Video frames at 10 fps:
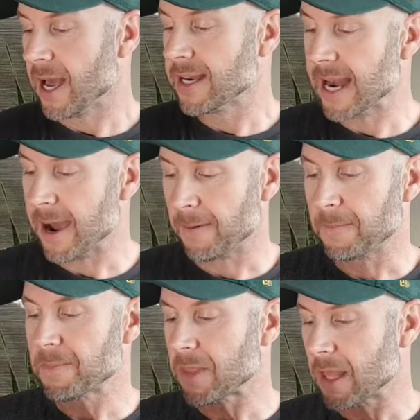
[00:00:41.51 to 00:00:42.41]
Now,
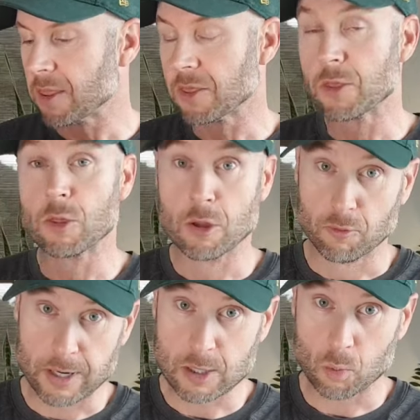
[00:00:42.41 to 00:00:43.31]
the
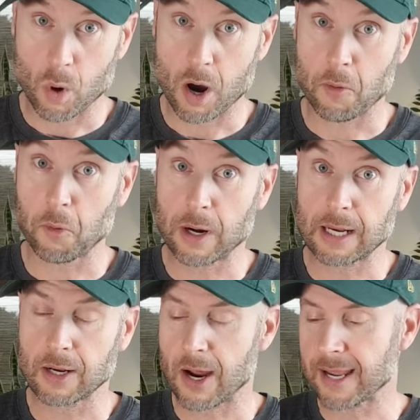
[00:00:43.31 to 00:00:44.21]
reason why I
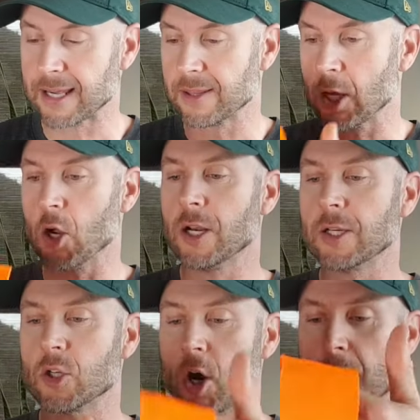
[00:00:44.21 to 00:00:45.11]
really like the
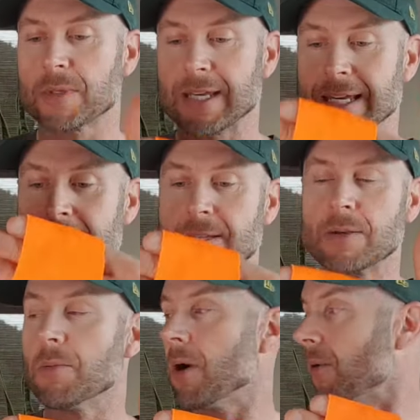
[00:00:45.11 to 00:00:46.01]
early tops
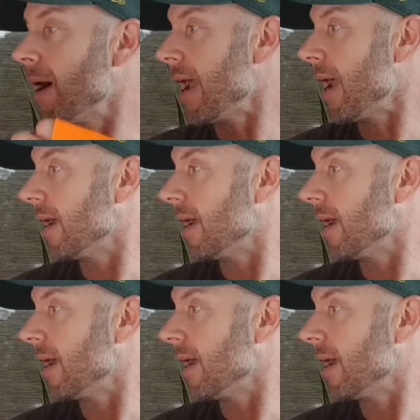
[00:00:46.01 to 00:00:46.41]
is, well,